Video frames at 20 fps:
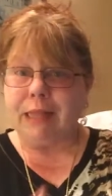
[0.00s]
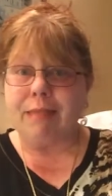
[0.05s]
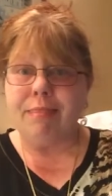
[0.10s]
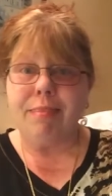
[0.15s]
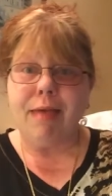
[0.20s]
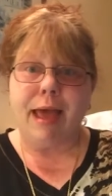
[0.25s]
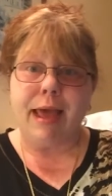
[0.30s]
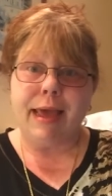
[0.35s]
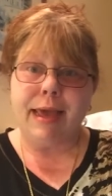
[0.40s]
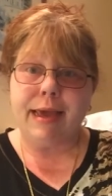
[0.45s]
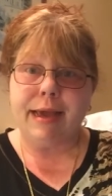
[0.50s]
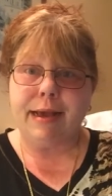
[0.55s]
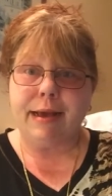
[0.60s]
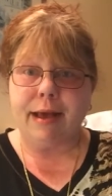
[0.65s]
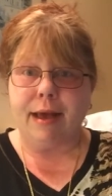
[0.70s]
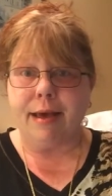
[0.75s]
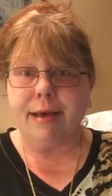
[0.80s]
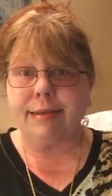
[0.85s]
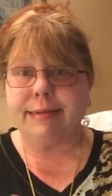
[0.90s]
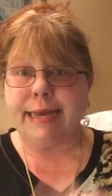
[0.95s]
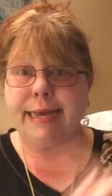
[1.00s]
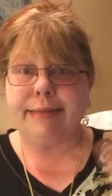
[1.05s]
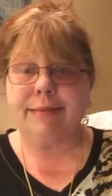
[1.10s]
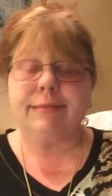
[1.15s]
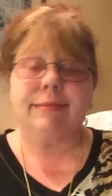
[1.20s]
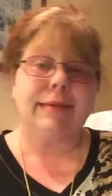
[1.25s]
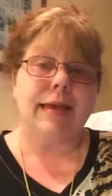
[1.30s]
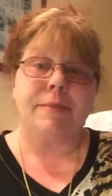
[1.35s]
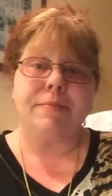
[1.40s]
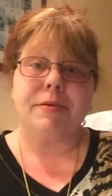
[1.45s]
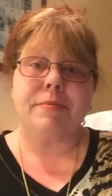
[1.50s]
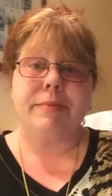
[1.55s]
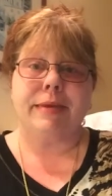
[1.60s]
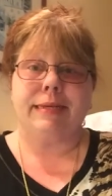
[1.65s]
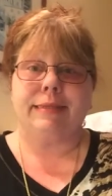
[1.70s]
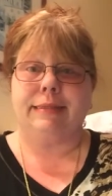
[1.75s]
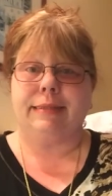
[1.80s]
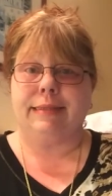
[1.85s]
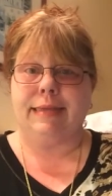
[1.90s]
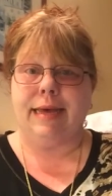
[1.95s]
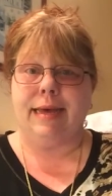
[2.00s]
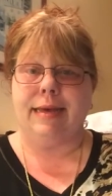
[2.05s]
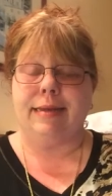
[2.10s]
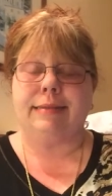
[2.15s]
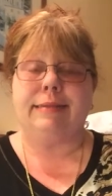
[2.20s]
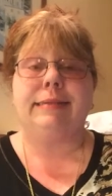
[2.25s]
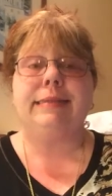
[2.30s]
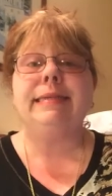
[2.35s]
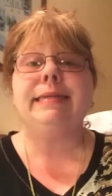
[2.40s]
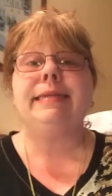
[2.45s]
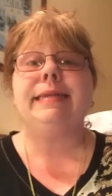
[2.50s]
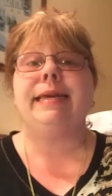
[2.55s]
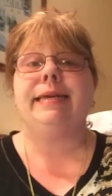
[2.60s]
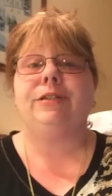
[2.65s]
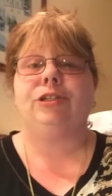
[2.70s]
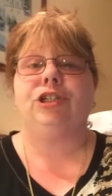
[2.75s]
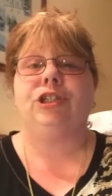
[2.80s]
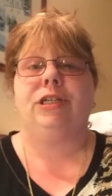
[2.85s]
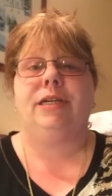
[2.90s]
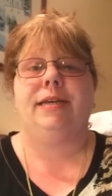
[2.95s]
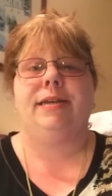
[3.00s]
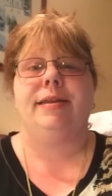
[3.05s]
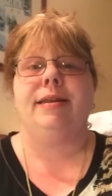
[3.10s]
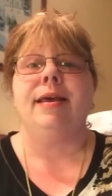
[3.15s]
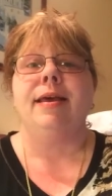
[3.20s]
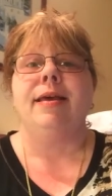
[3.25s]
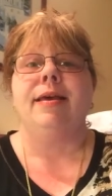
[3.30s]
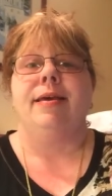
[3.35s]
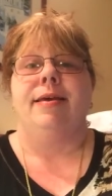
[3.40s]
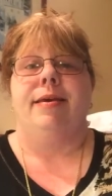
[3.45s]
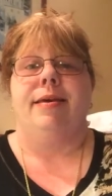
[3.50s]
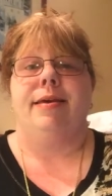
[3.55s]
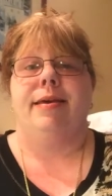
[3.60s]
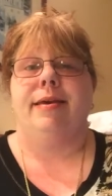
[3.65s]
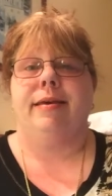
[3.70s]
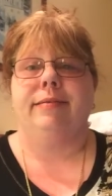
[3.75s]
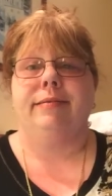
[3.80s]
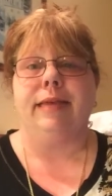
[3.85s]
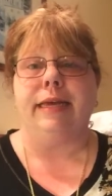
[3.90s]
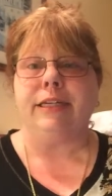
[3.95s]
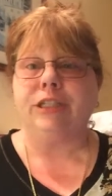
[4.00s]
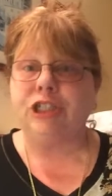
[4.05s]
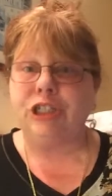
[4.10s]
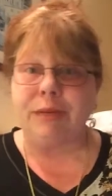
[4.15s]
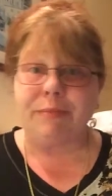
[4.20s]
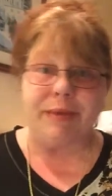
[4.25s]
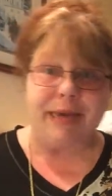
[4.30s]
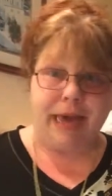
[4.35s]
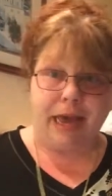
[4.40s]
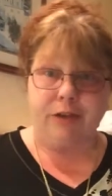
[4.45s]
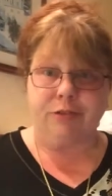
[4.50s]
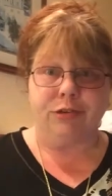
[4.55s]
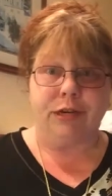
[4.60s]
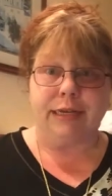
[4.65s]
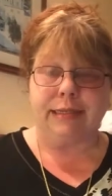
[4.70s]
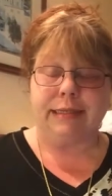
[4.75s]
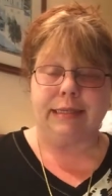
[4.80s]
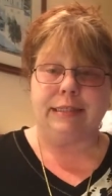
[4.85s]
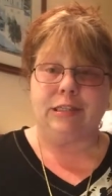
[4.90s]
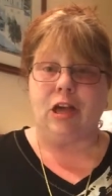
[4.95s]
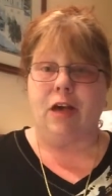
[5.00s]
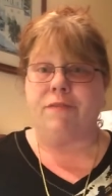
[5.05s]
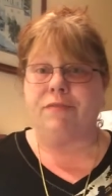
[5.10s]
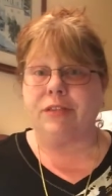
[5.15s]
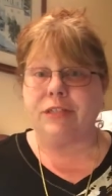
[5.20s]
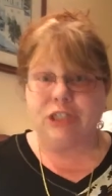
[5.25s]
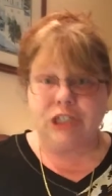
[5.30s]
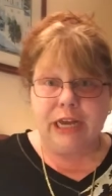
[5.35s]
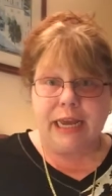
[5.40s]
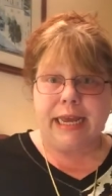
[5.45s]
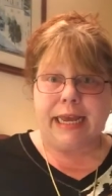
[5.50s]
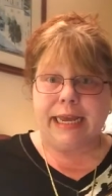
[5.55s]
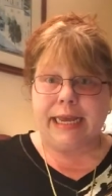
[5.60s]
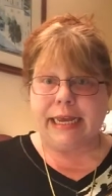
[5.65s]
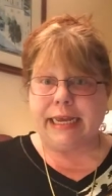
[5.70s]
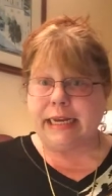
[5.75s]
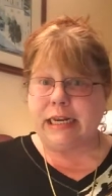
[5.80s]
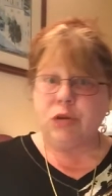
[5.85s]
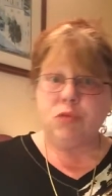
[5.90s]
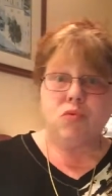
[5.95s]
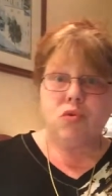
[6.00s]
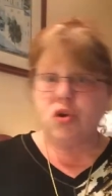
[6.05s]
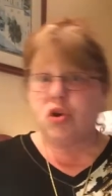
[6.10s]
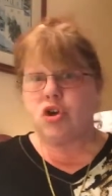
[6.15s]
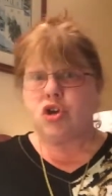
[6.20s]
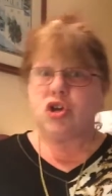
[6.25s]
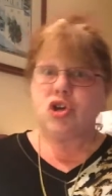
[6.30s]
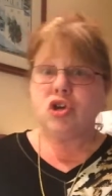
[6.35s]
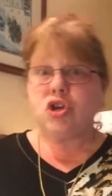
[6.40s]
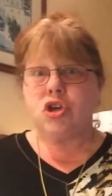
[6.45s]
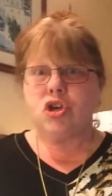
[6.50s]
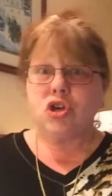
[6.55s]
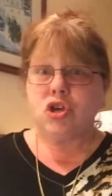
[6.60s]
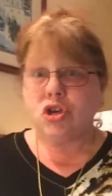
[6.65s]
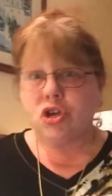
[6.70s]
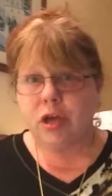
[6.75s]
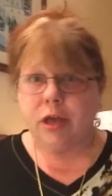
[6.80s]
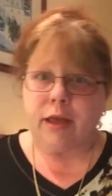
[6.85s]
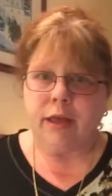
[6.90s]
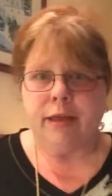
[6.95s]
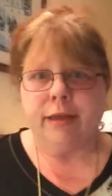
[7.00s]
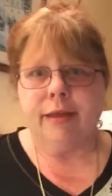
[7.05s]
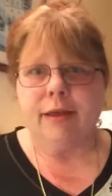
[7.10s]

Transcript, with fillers: Like Dan the Zombie Man said, Z Nation is like Jimi Hendrix. It's off the chain. Whee!